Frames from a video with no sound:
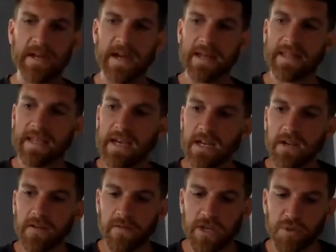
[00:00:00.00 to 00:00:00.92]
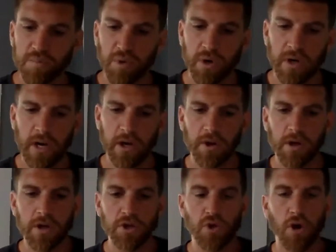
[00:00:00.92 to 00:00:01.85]
at the end of this book, you're
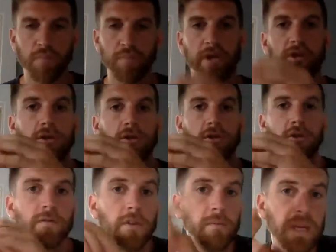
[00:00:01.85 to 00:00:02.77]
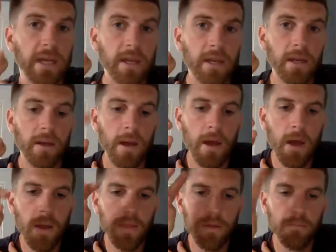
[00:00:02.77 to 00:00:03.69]
going to draw pictures for the beginning,
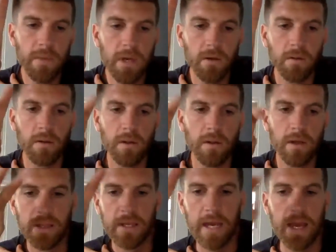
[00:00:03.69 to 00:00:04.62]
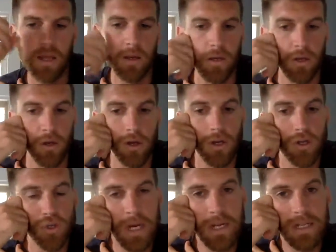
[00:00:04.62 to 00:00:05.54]
the middle, and the end, and you're going
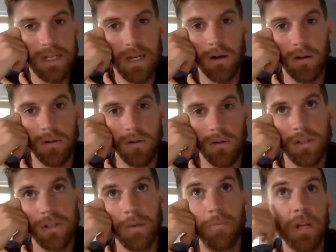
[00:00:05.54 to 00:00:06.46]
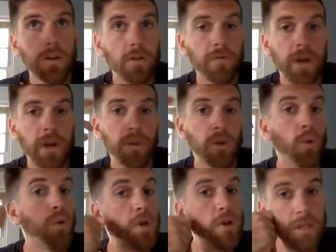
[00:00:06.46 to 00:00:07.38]
to try to tell somebody in your family,
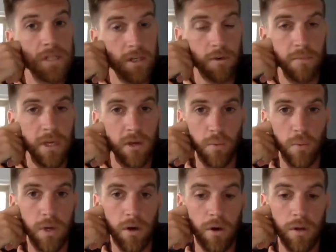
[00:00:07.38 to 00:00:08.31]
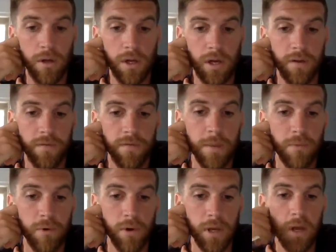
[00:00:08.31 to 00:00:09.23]
or you can tell me on
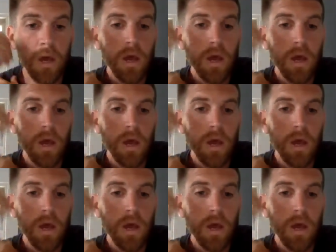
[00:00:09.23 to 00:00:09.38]
Flipgrid,